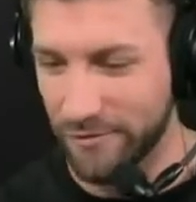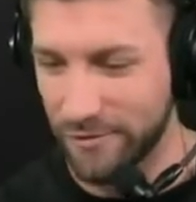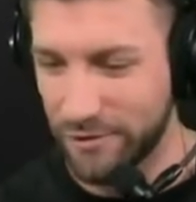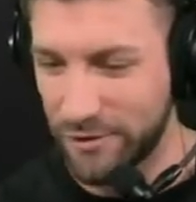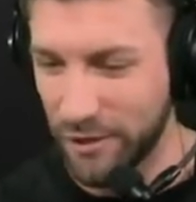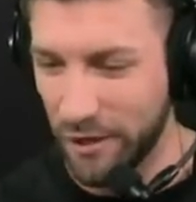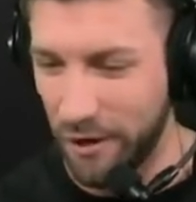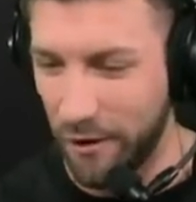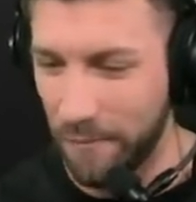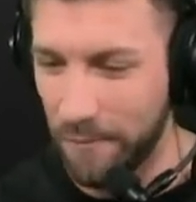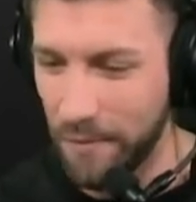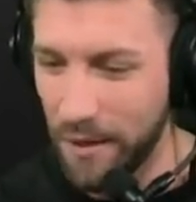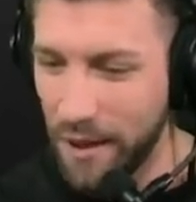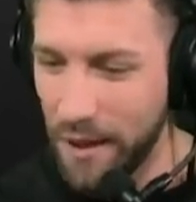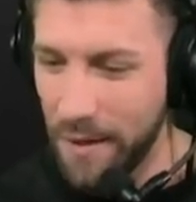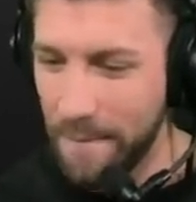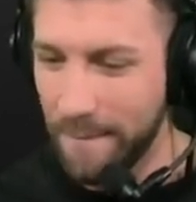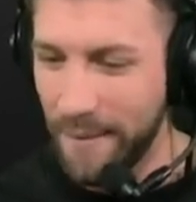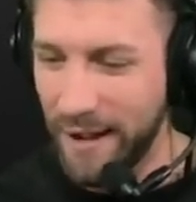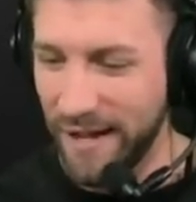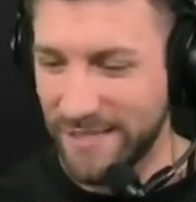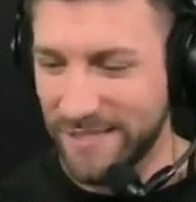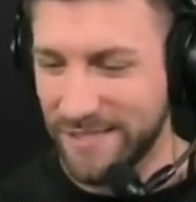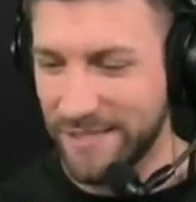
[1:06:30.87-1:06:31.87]
So,
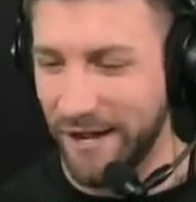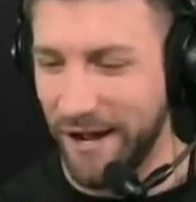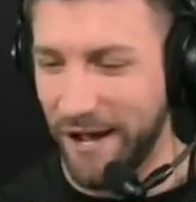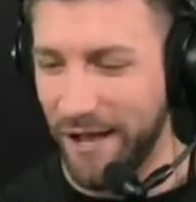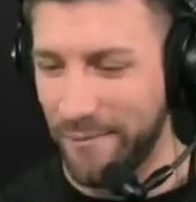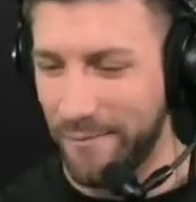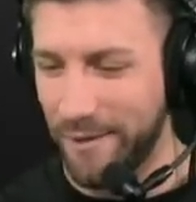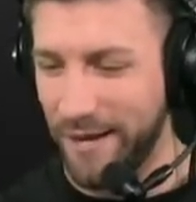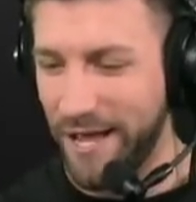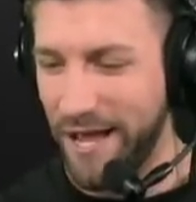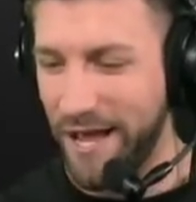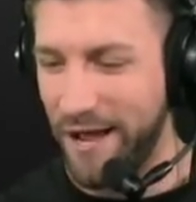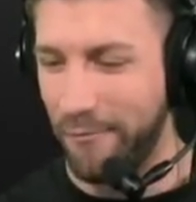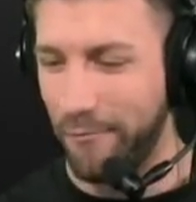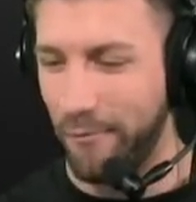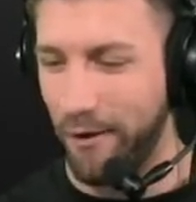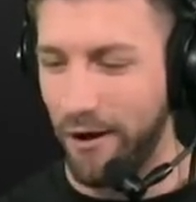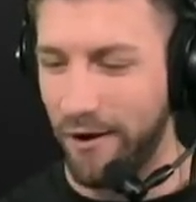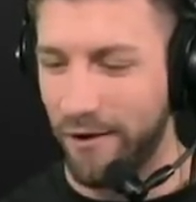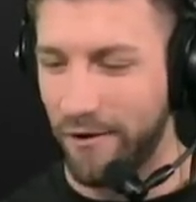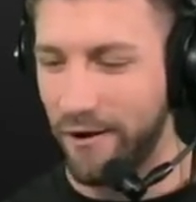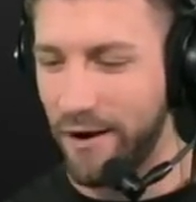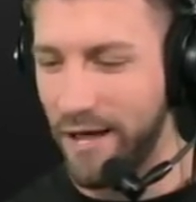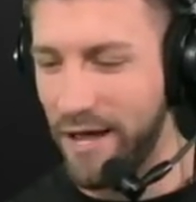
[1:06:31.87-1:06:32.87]
Matt Solomon A,
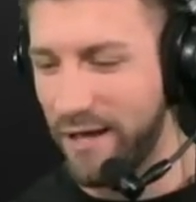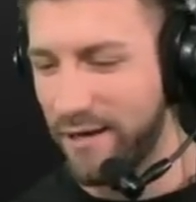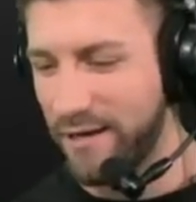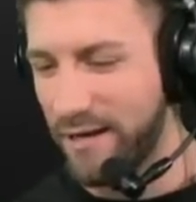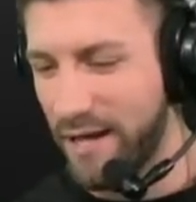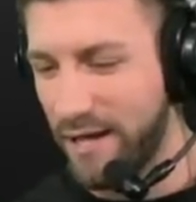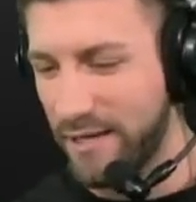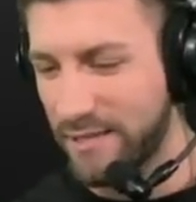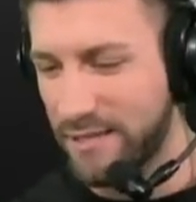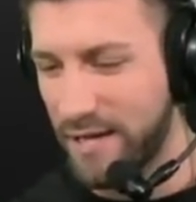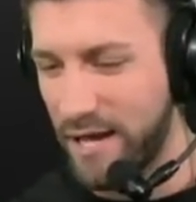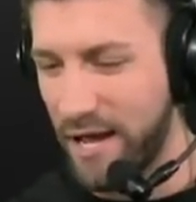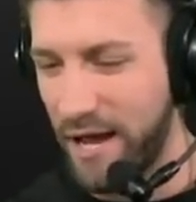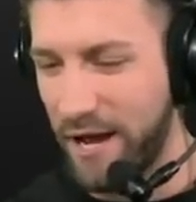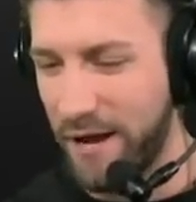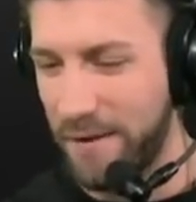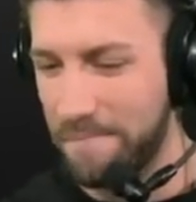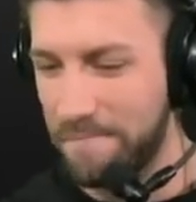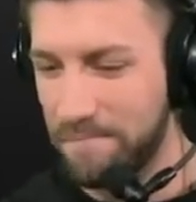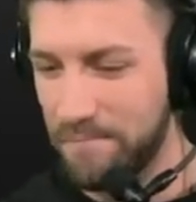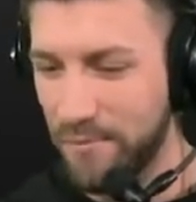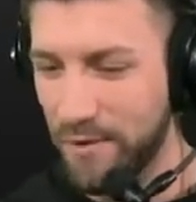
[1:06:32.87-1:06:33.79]
Juan Hernandez A.